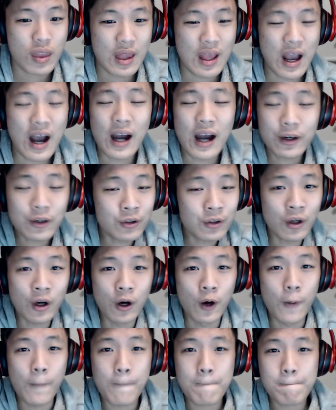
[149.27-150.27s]
I don't
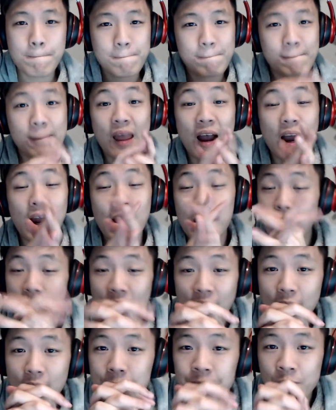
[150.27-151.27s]
know. I
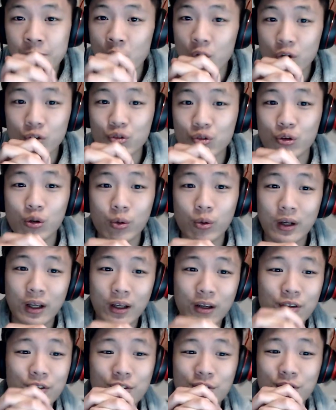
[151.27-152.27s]
I am not sure whether I
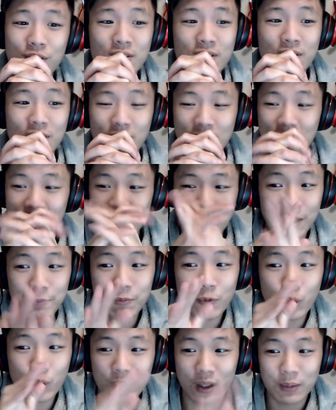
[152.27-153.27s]
could just keep
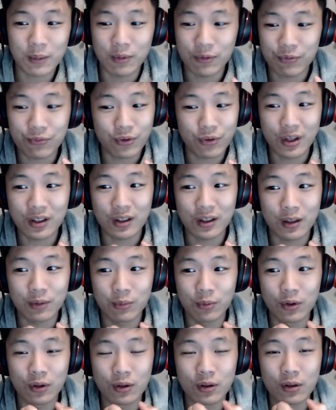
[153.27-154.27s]
calling him a friend
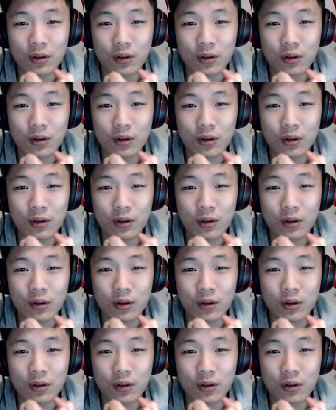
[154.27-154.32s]
anymore